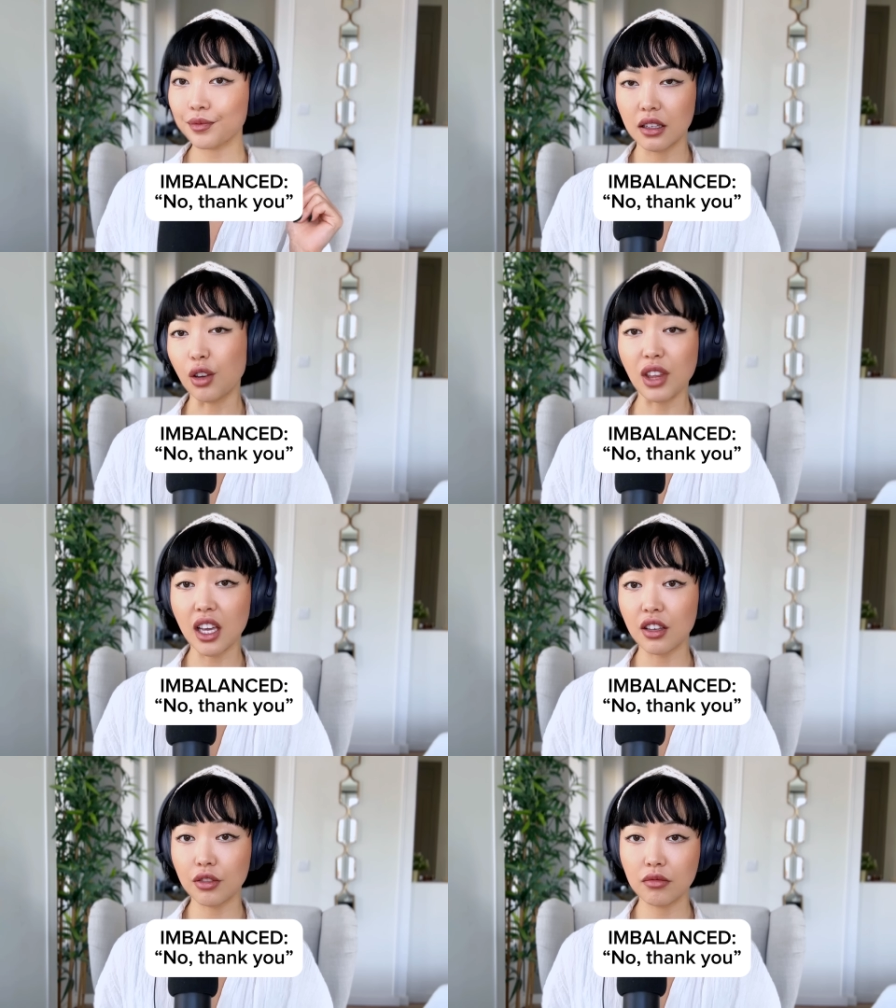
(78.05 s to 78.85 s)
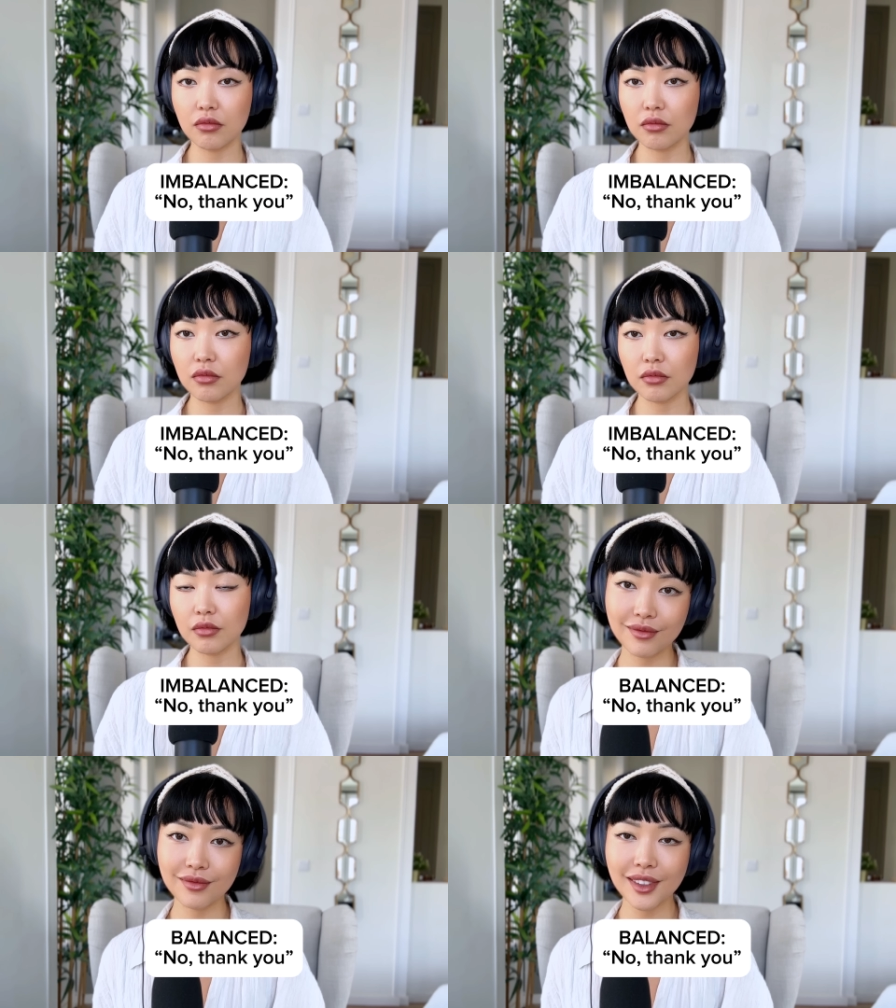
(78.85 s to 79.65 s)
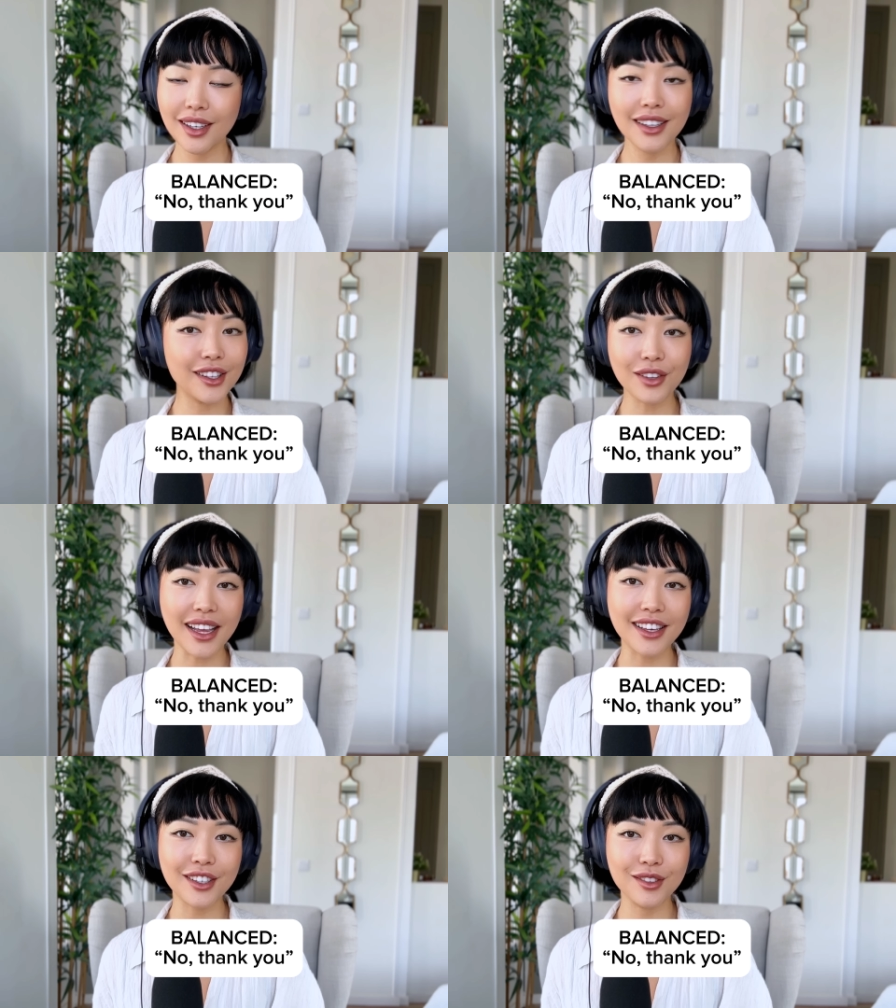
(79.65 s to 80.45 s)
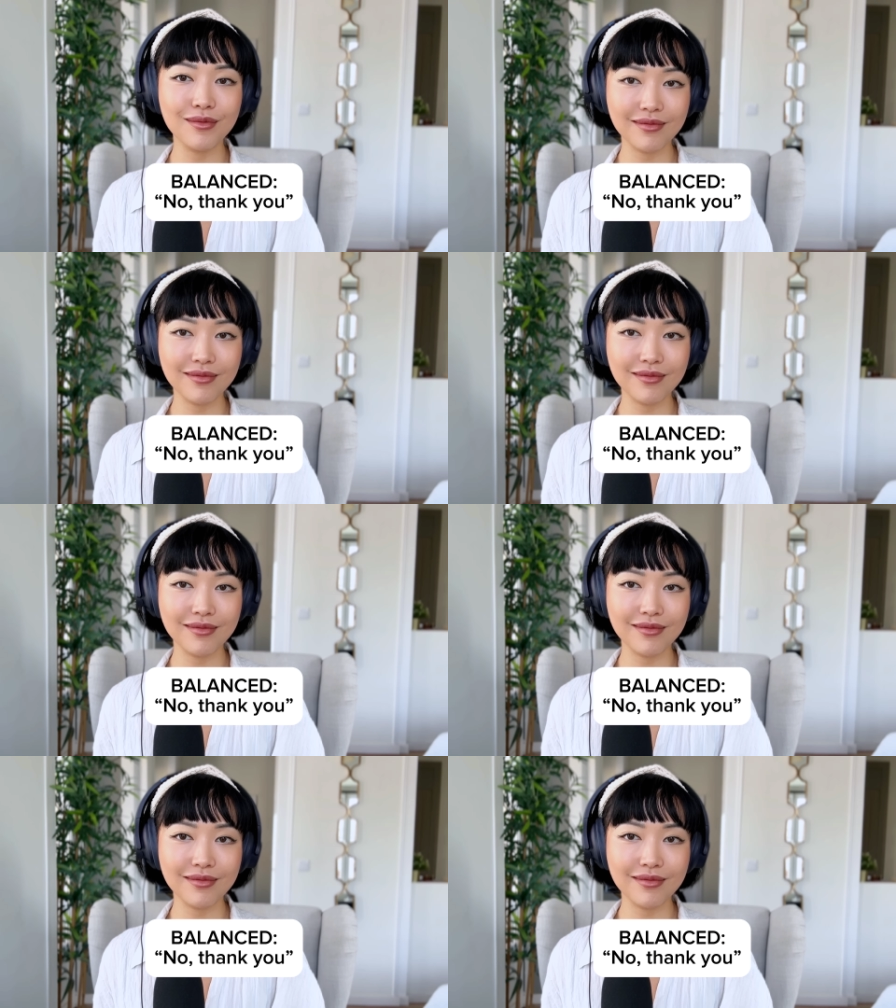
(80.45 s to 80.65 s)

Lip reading: No, thank you. No, thank you.